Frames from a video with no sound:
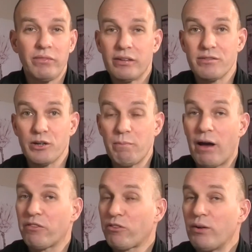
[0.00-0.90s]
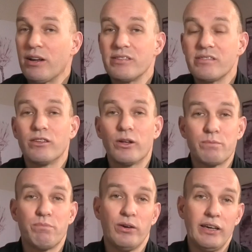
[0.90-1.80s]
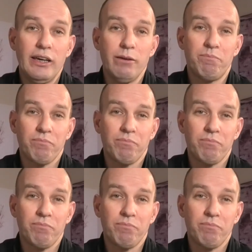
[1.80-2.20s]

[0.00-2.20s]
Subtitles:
so about $360 per year.